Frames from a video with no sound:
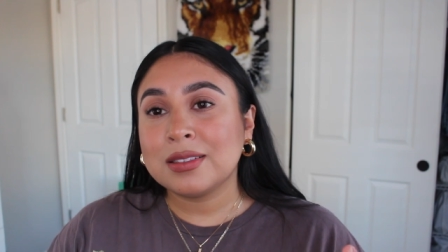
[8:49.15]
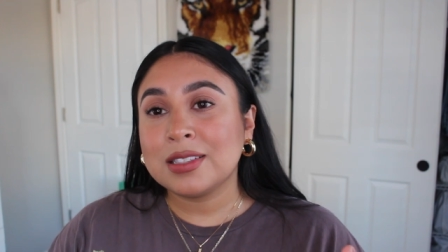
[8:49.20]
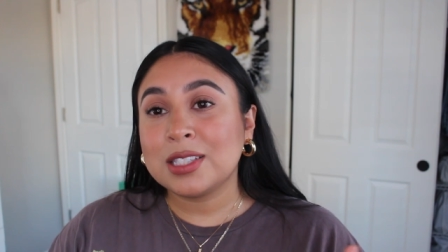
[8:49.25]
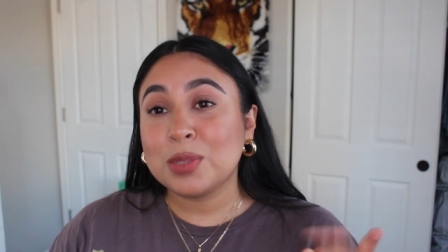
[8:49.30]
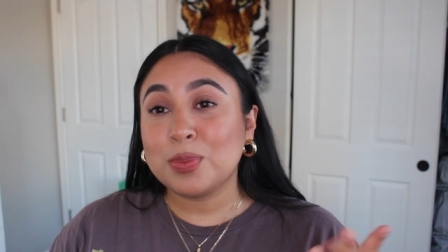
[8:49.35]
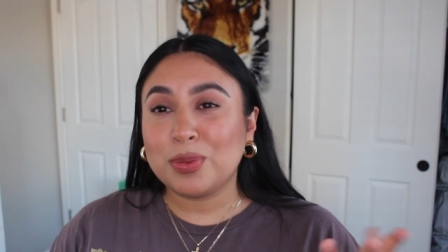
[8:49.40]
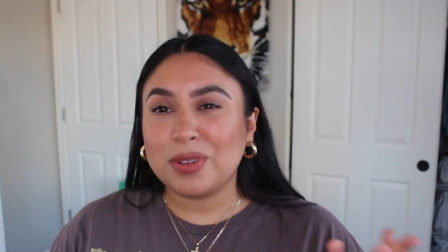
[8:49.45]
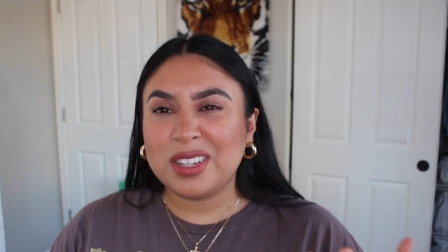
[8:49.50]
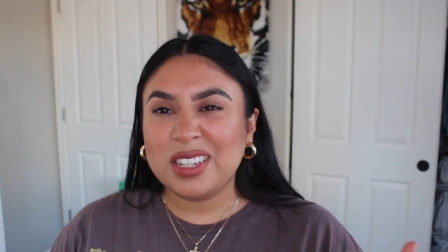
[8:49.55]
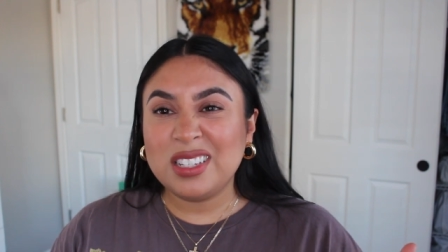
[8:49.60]

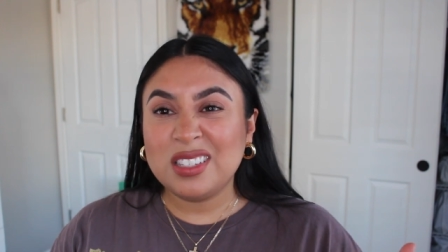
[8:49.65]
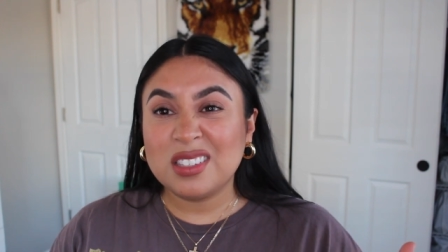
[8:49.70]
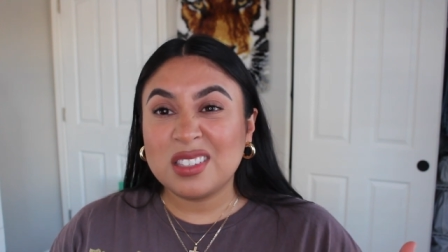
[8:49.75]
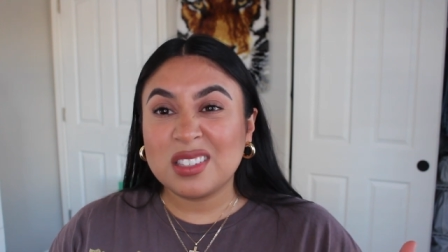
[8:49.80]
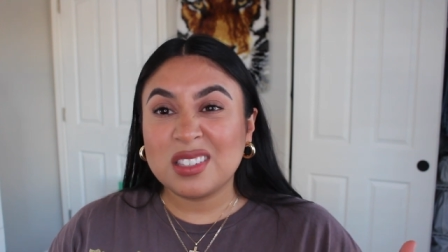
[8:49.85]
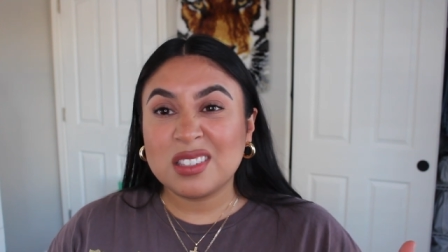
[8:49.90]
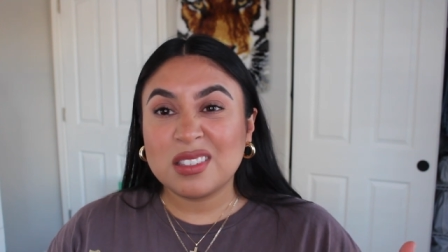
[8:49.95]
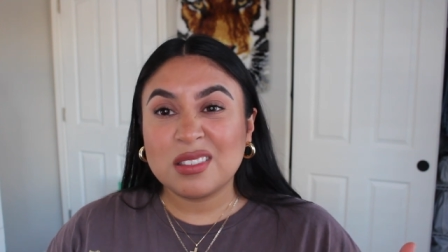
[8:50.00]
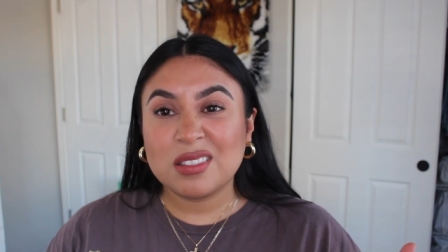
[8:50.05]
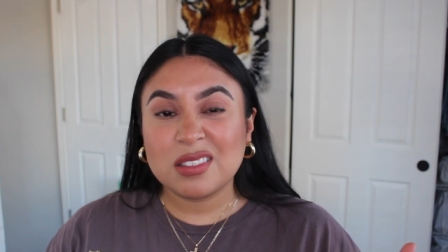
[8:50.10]

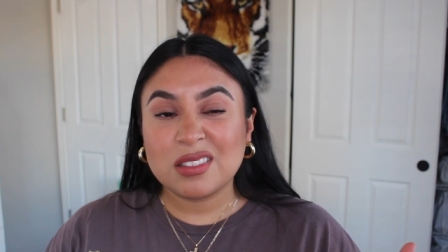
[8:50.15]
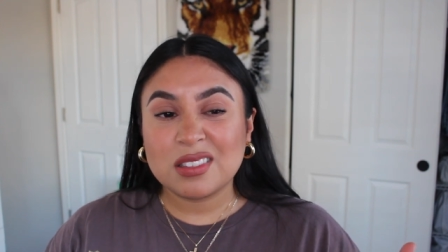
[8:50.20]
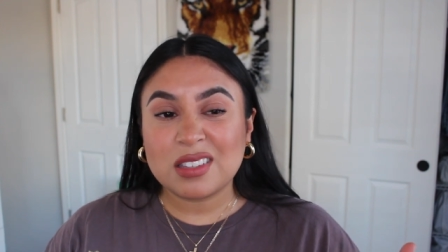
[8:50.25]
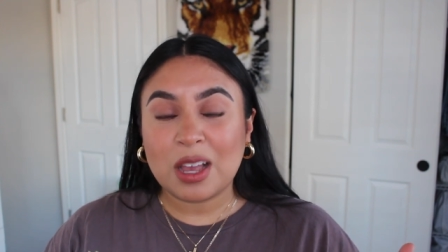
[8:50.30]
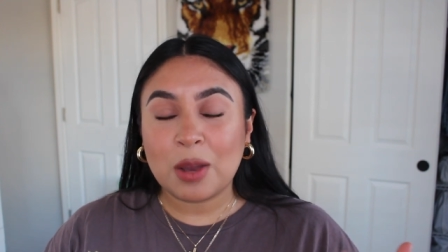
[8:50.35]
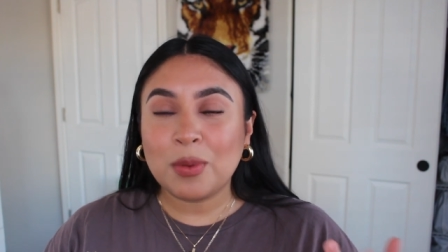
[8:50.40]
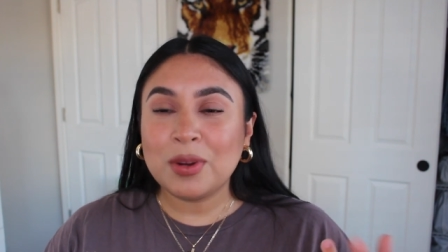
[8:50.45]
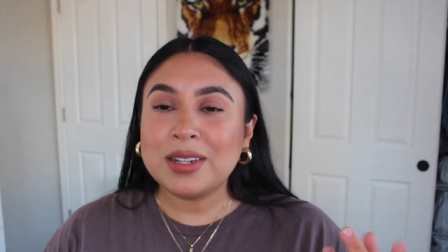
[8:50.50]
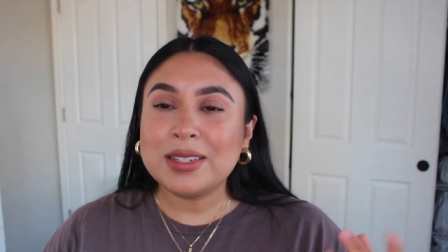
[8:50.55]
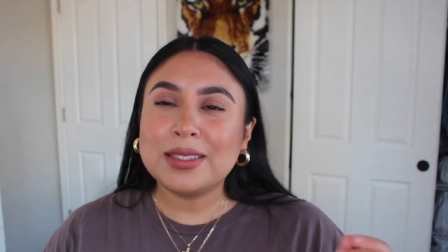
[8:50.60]
sprees.
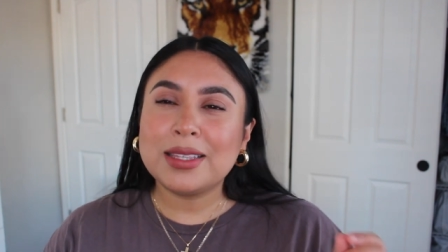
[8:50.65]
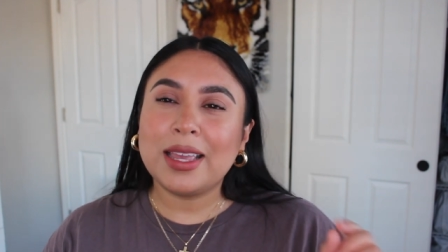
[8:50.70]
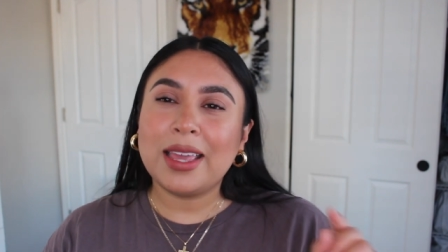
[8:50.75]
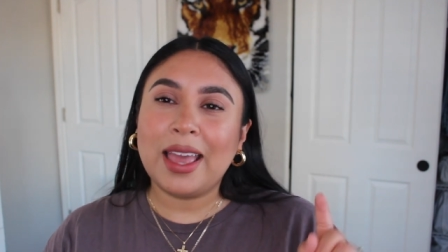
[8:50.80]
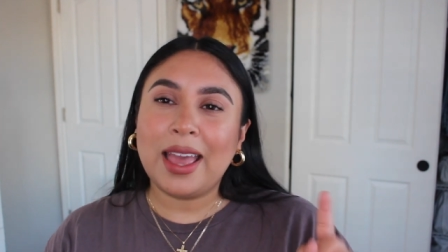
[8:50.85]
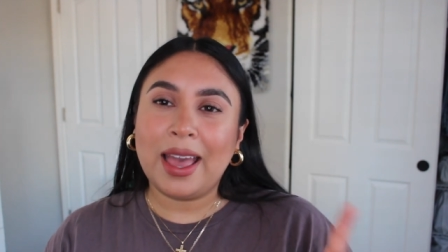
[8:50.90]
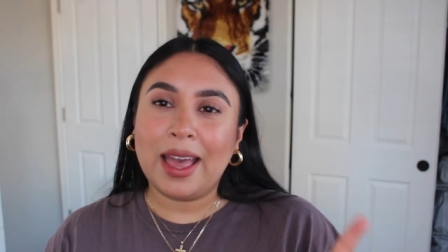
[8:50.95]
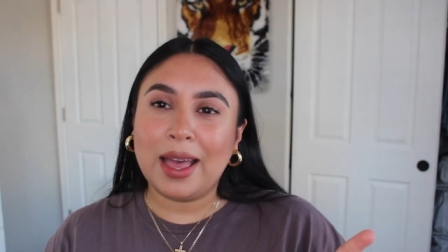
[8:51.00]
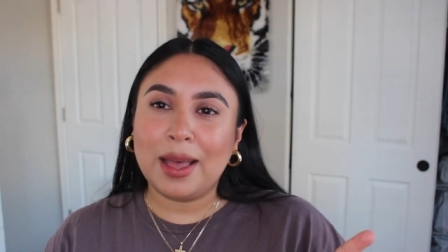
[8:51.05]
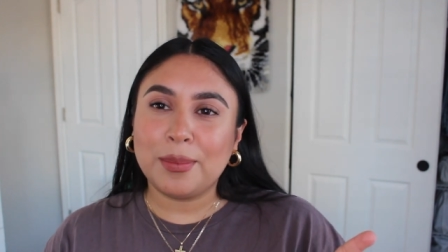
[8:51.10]
I wouldn't say
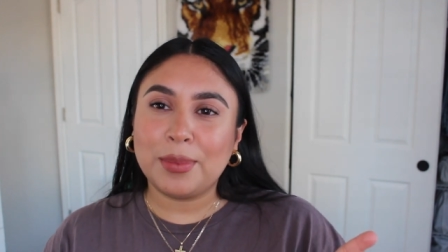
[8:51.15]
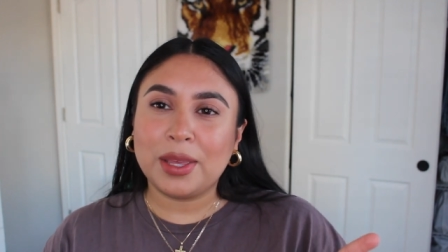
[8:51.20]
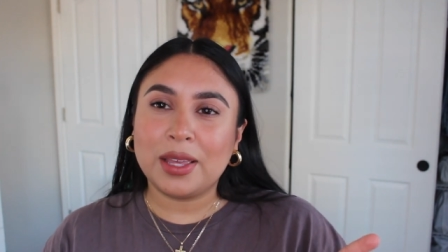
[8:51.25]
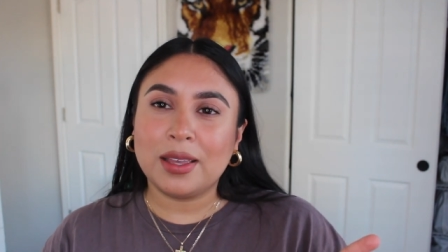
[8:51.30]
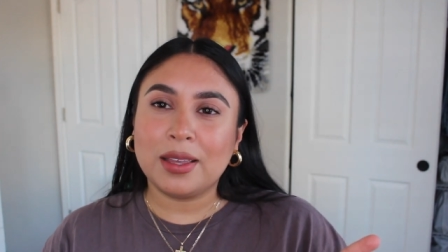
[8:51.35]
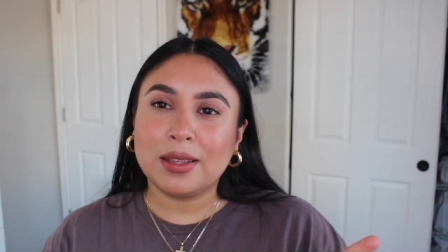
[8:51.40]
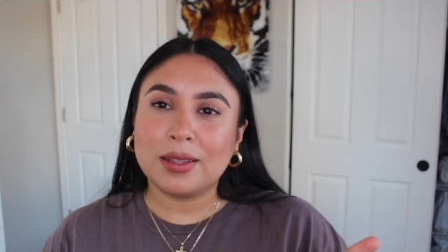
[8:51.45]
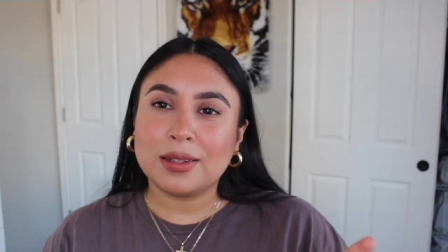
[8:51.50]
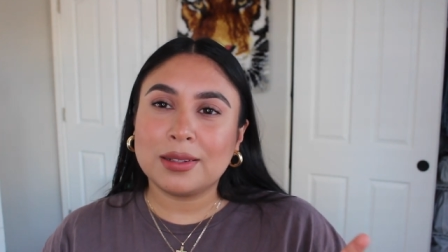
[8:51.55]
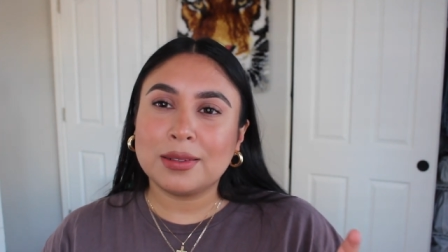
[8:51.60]

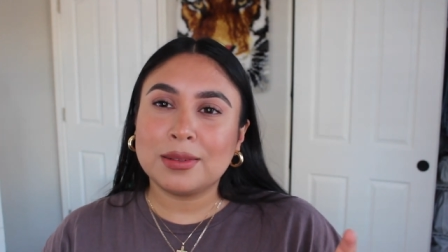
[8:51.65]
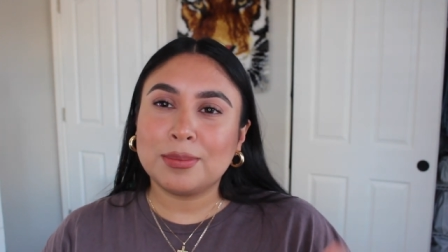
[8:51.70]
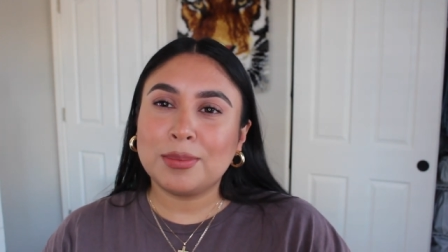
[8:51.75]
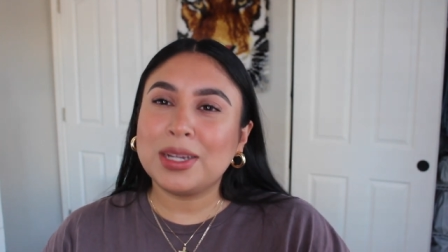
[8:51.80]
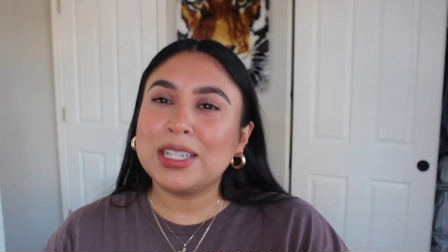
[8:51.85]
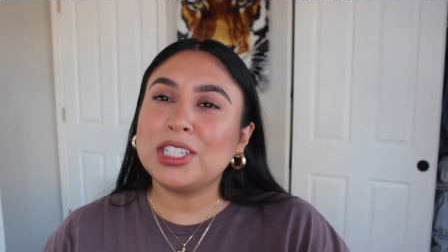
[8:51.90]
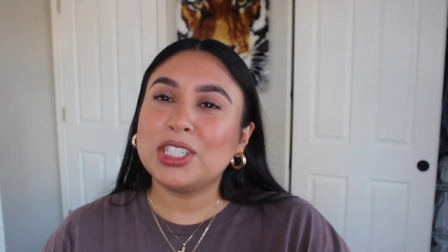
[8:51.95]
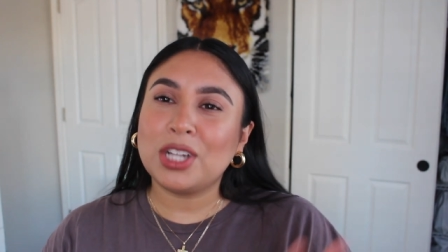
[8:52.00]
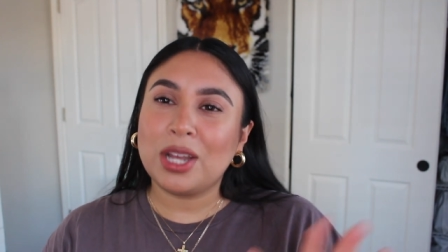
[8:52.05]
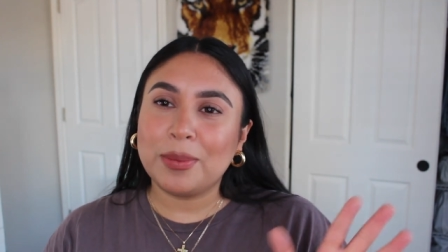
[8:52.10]
habit,
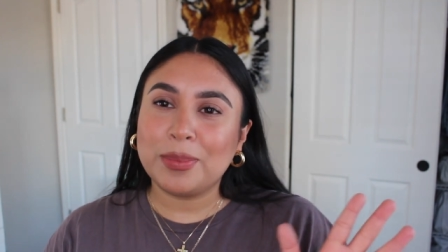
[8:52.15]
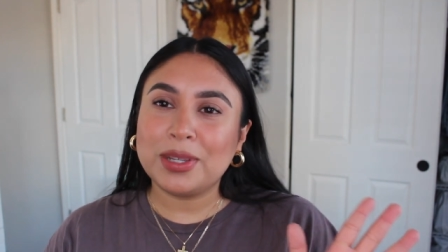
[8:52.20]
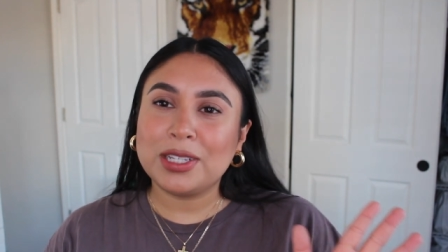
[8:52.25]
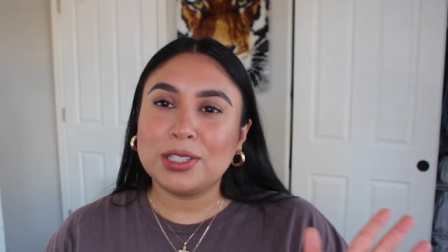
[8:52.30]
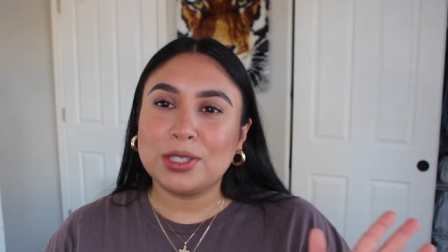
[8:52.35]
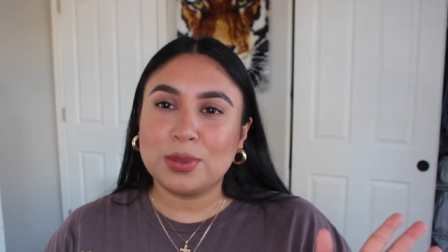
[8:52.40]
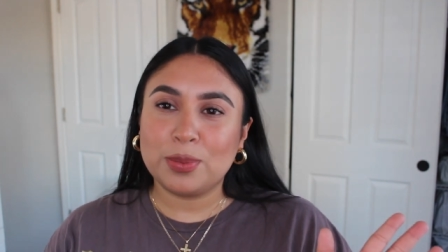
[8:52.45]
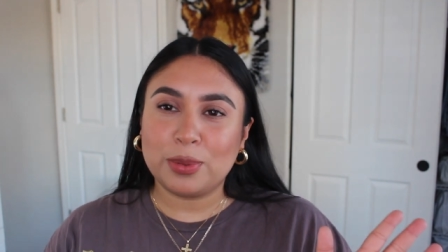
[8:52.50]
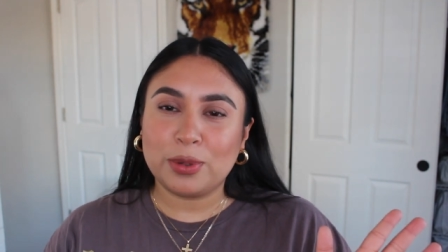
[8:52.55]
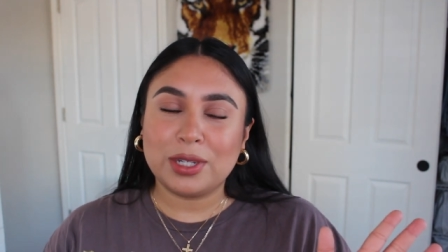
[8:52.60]
my
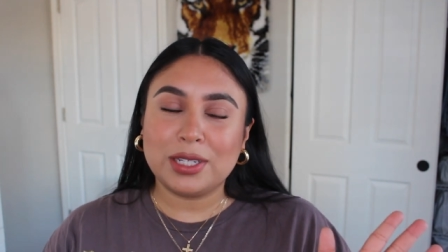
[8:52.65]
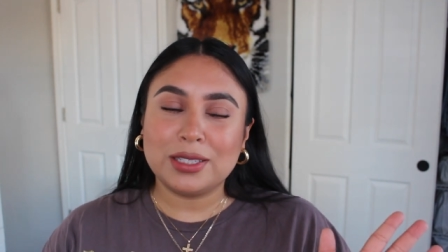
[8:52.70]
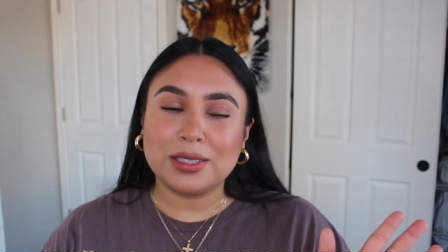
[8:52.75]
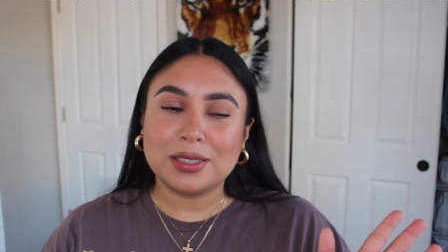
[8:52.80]
shopping sprees.